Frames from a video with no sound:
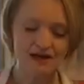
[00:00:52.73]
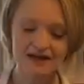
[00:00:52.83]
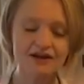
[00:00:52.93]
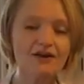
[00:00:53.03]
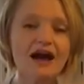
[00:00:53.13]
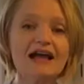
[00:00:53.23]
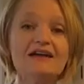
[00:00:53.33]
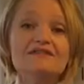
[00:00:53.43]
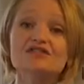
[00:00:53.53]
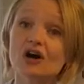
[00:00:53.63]
here I
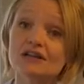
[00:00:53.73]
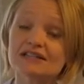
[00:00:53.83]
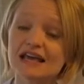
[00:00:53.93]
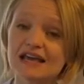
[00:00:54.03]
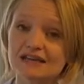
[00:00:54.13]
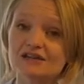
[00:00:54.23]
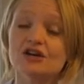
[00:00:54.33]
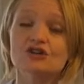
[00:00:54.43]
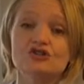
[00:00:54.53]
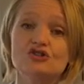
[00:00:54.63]
have sauteed
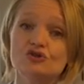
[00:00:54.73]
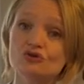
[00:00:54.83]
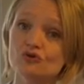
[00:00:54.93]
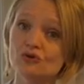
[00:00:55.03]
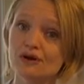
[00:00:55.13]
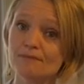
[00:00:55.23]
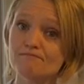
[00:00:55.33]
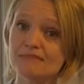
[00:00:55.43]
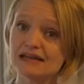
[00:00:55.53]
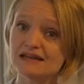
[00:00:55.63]
2
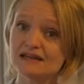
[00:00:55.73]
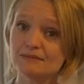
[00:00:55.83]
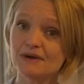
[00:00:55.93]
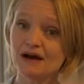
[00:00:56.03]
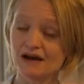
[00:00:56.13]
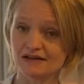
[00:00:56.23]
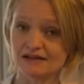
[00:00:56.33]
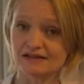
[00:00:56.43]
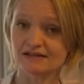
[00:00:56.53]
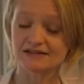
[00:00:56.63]
medium
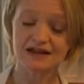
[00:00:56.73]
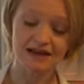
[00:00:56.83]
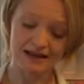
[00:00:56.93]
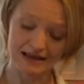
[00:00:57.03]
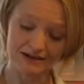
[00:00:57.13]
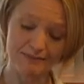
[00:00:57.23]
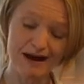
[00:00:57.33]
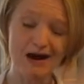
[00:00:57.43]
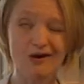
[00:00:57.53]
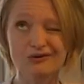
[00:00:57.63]
onions in
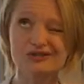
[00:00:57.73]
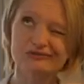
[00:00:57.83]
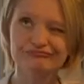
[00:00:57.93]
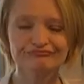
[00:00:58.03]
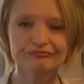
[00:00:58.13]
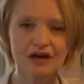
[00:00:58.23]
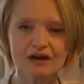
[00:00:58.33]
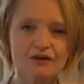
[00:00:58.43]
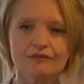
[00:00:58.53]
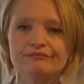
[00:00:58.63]
about, I
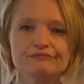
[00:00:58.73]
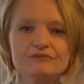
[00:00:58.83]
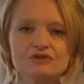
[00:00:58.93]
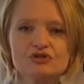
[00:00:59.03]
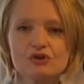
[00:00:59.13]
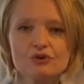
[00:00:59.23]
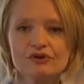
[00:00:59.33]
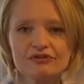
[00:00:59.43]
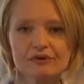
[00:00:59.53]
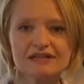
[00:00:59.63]
don't know, 2 or
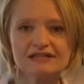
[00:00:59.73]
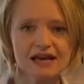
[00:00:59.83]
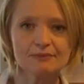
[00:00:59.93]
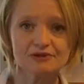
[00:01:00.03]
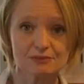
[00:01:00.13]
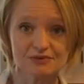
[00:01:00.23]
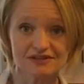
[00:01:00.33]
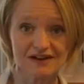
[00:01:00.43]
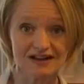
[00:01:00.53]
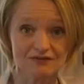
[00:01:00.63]
3 tablespoons
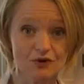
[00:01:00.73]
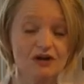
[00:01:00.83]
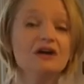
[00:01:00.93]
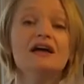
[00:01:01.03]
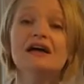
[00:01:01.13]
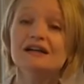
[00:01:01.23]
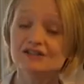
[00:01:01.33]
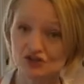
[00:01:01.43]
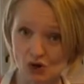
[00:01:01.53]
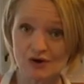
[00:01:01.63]
of olive oil.
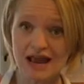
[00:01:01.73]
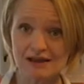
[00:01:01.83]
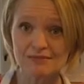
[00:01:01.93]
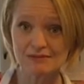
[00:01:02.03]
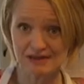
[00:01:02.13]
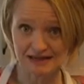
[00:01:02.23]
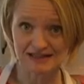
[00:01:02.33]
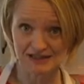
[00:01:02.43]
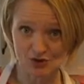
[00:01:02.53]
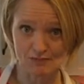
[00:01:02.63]
Don't hate me because
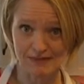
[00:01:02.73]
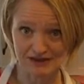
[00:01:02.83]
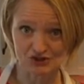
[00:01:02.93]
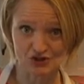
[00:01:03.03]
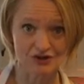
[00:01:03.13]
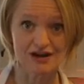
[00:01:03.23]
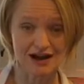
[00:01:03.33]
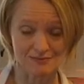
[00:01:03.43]
I don't measure.